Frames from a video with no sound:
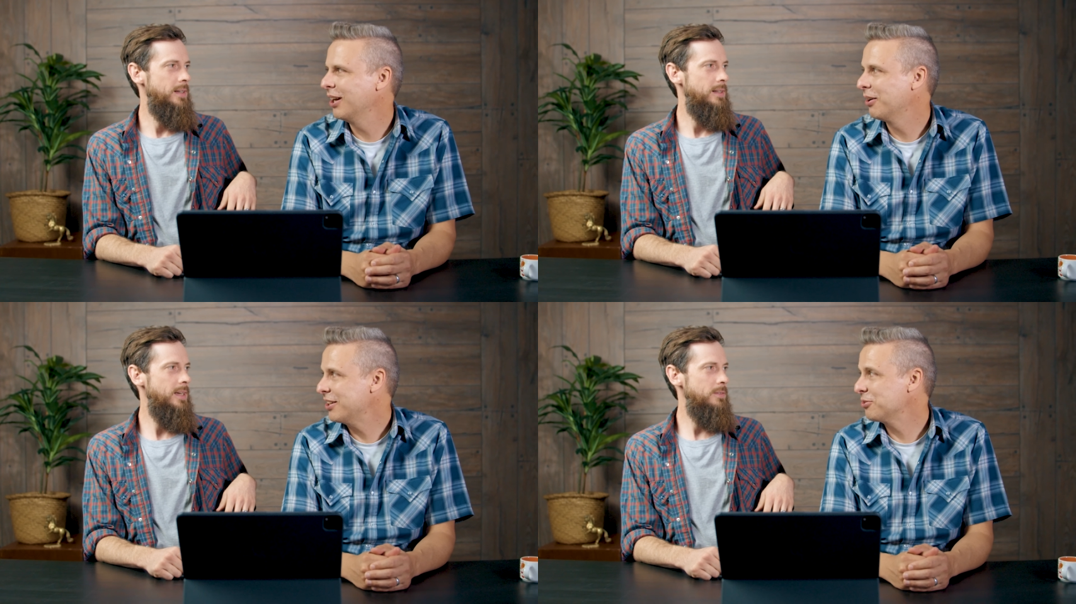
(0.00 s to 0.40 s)
Speaker 1: it up.
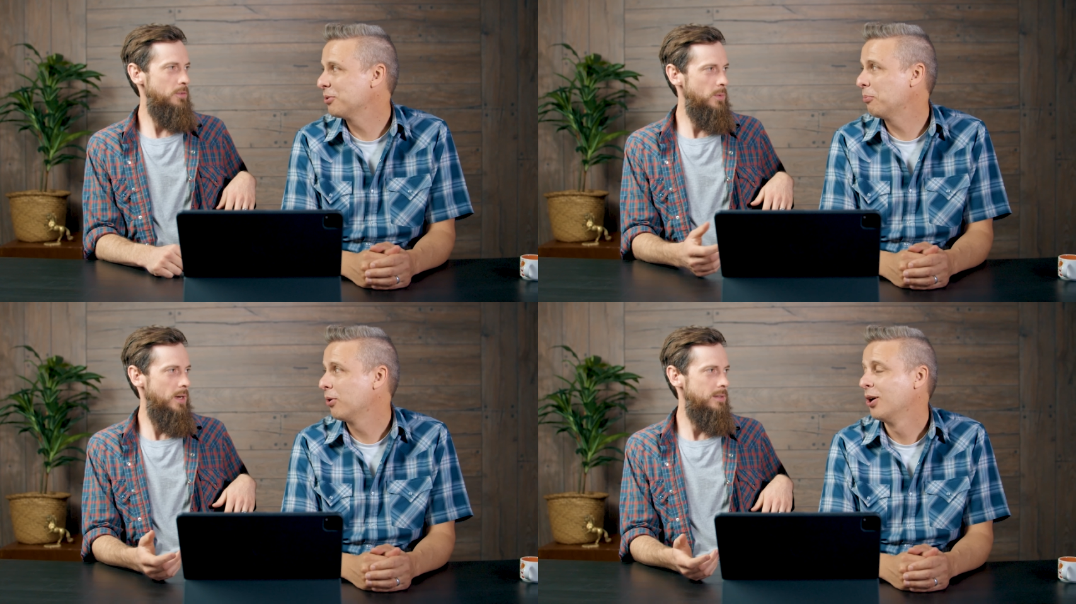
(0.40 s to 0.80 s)
Actually, like,
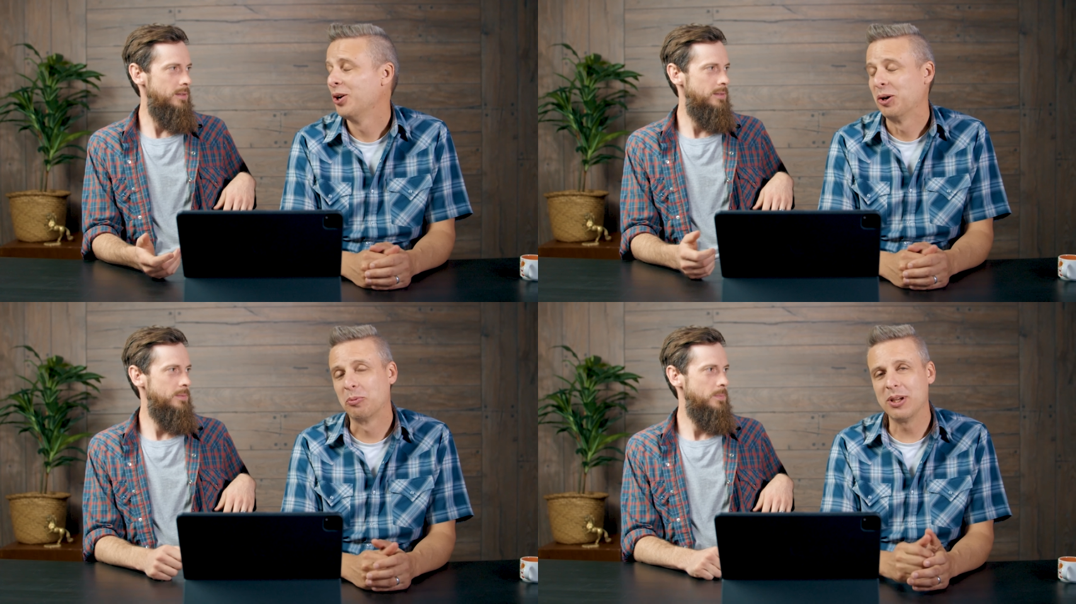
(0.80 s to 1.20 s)
we, real.
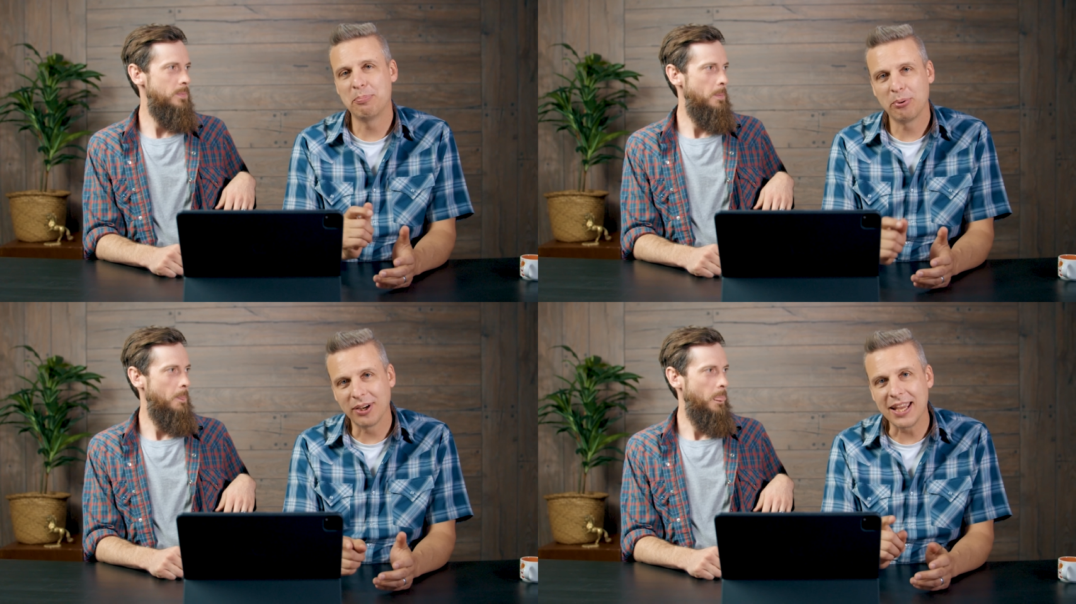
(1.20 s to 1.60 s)
we
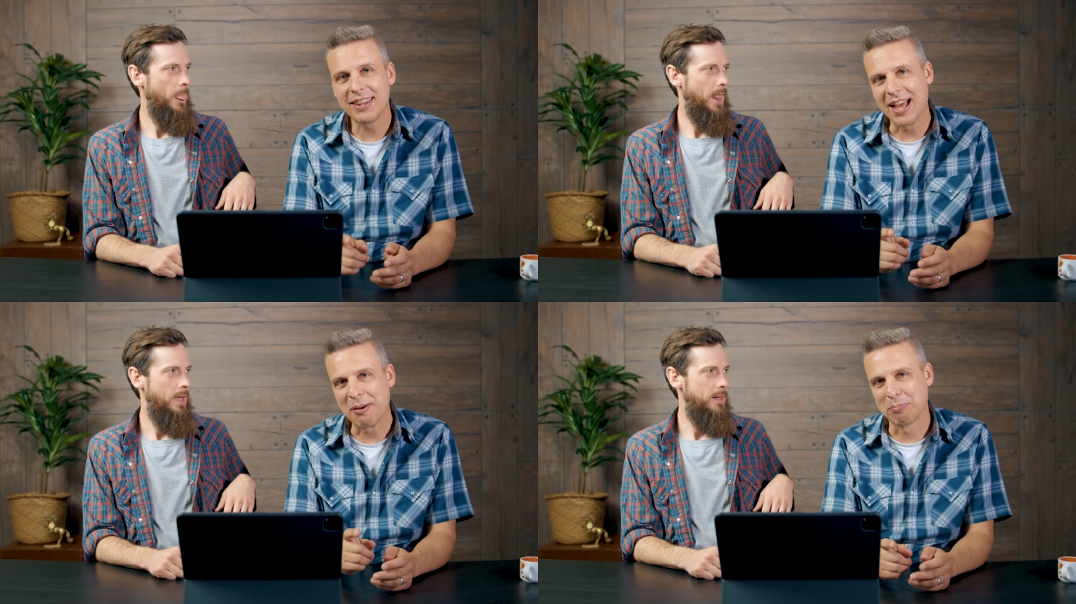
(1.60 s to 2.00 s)
prayed
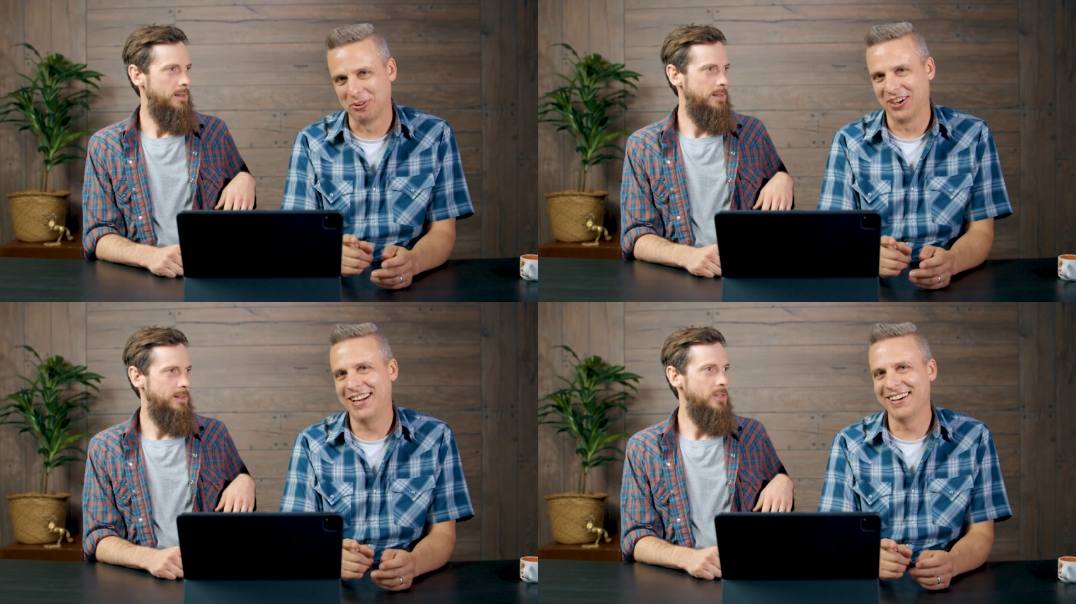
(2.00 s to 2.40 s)
that
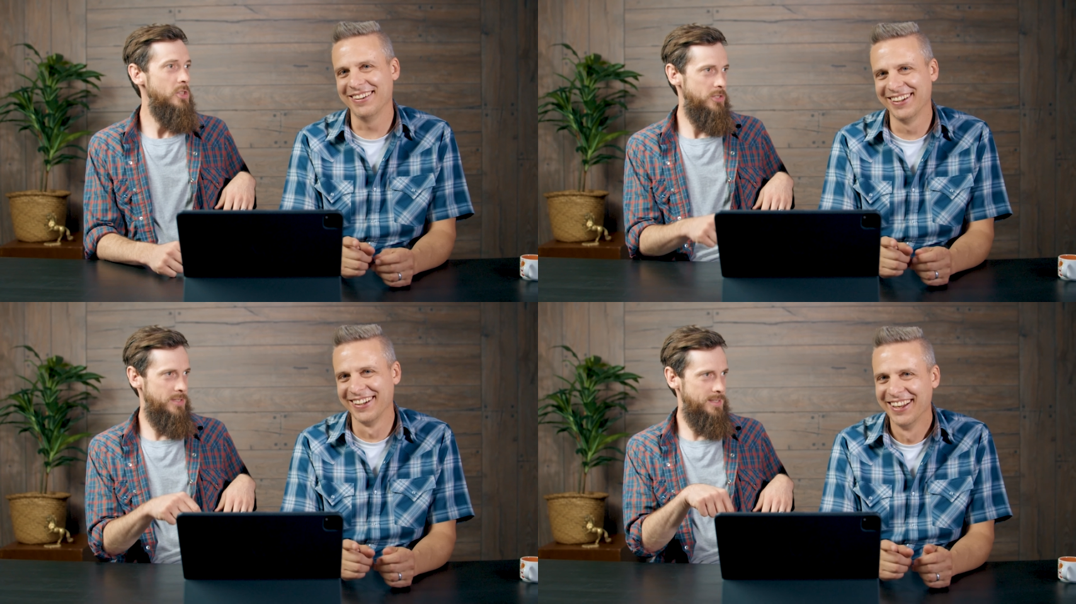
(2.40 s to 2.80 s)

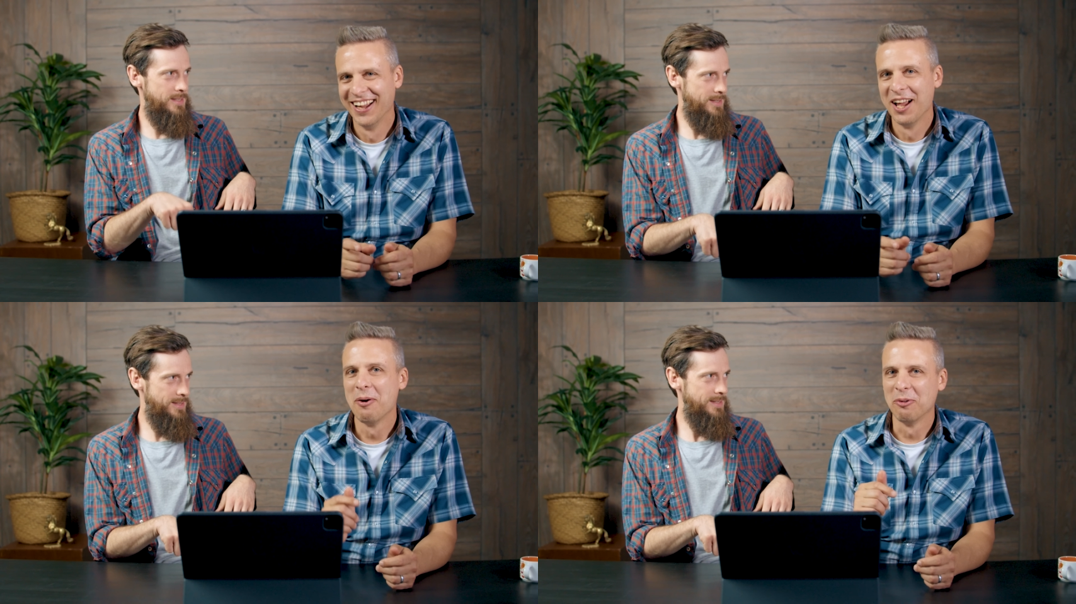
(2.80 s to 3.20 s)
prayer
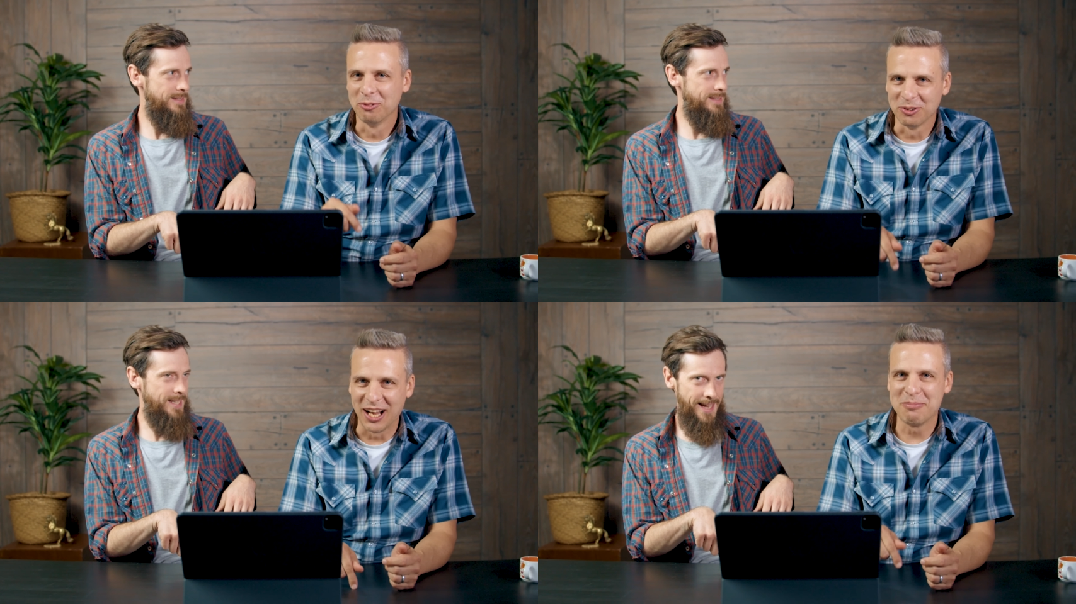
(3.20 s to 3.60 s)

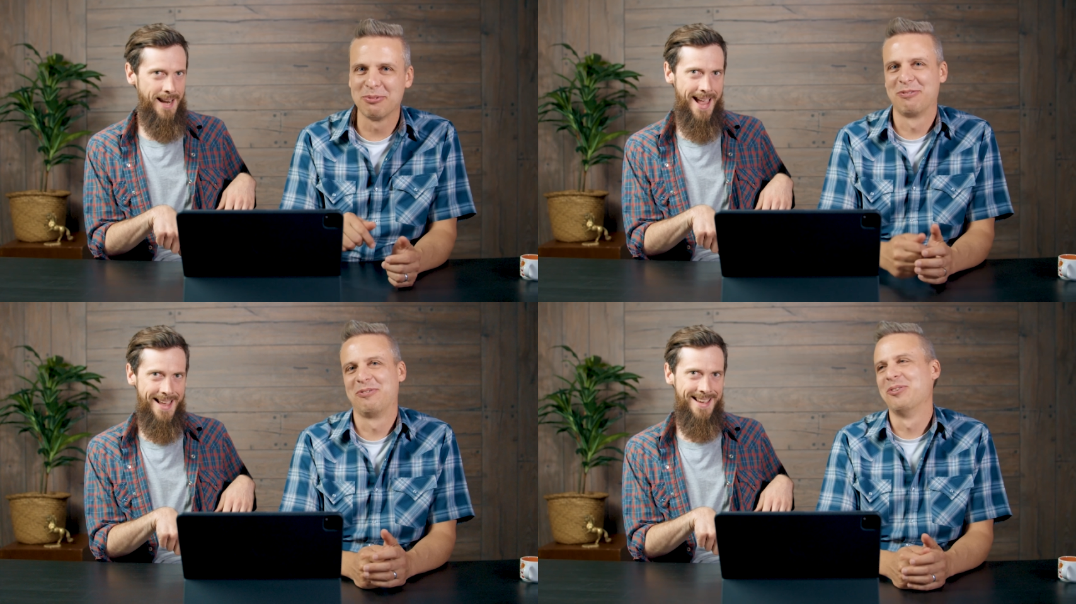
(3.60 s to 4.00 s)
right
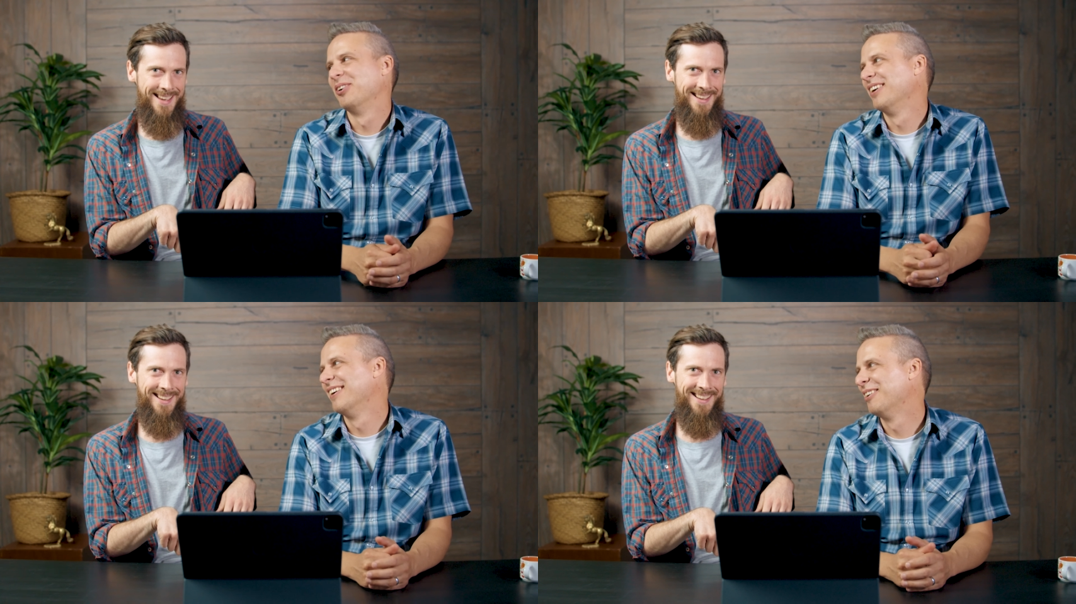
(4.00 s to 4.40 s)
Today.
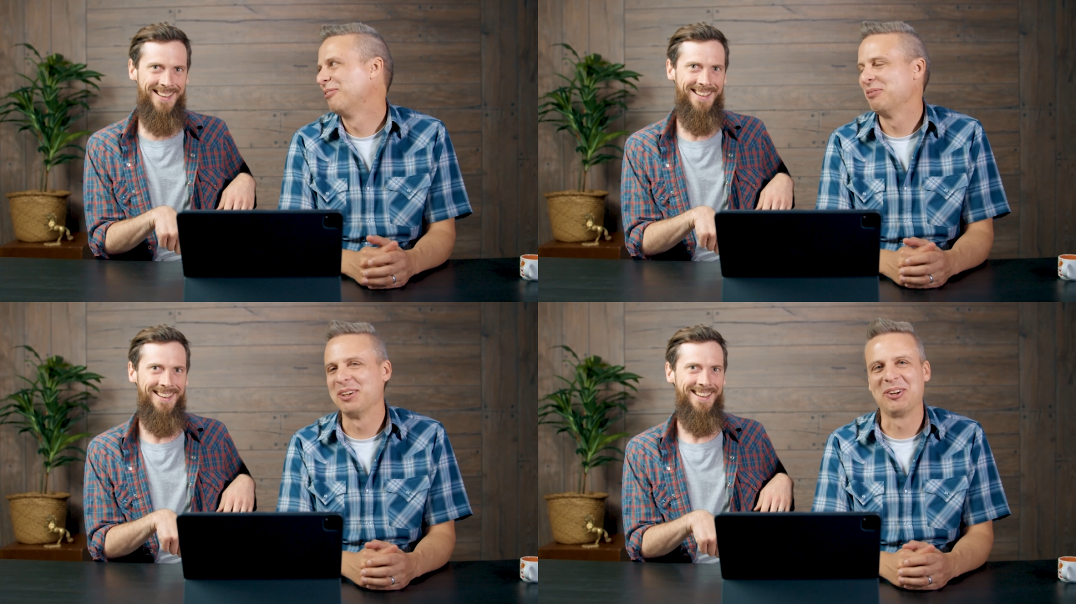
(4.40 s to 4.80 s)
before we
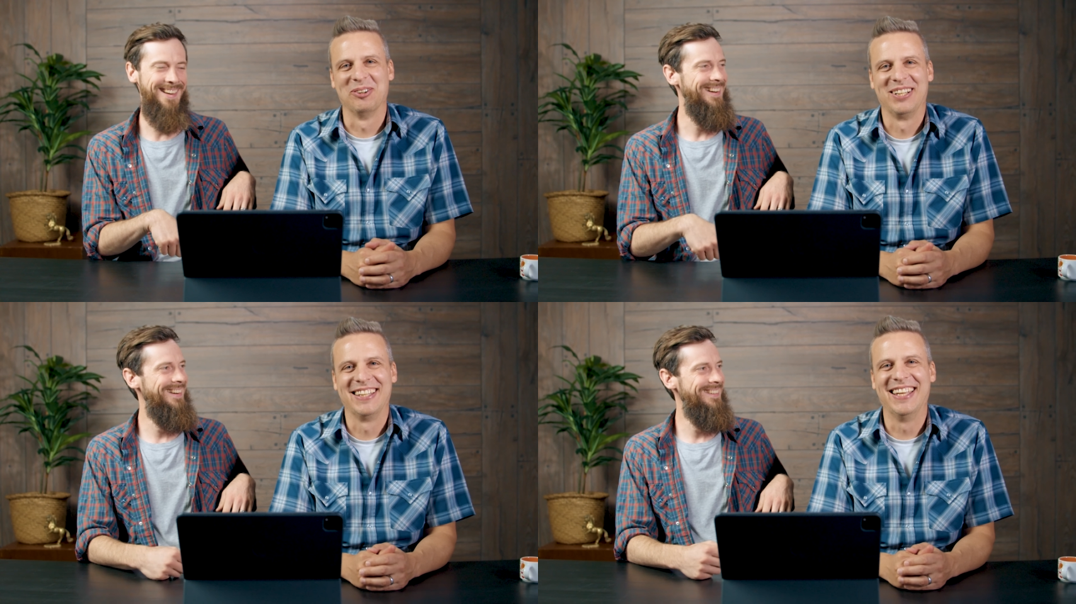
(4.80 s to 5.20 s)
recorded